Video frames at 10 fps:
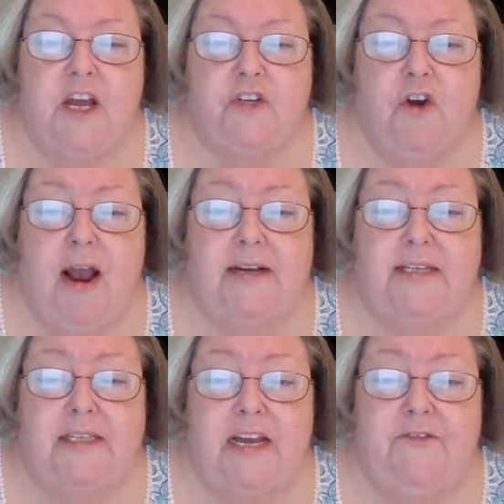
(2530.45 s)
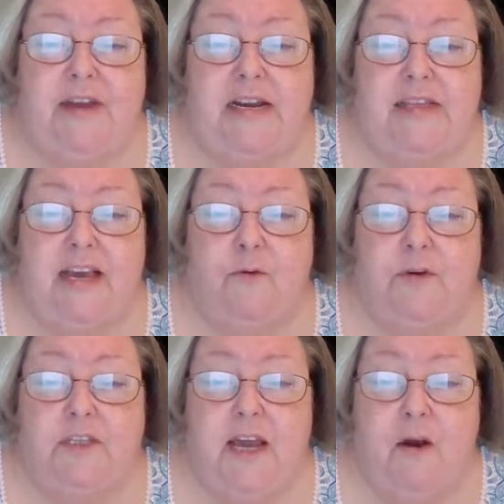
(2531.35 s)
trying to see if anything
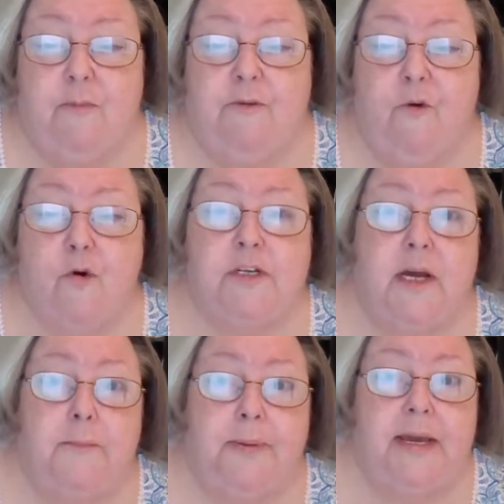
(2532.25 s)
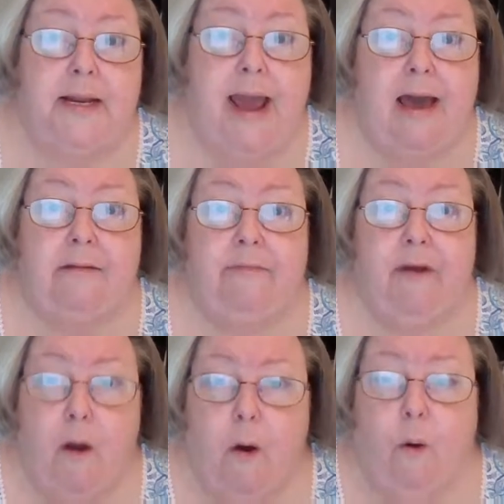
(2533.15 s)
was there before dumping it out of the
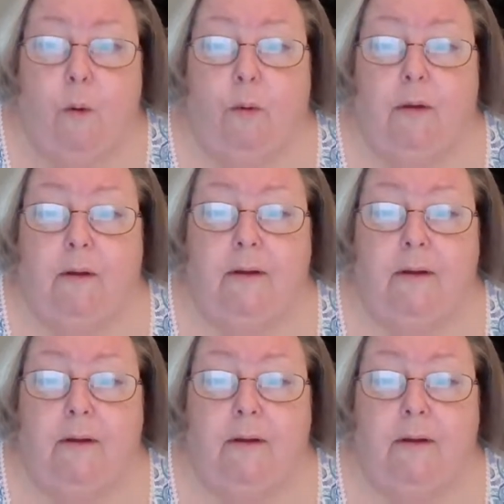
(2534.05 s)
hole.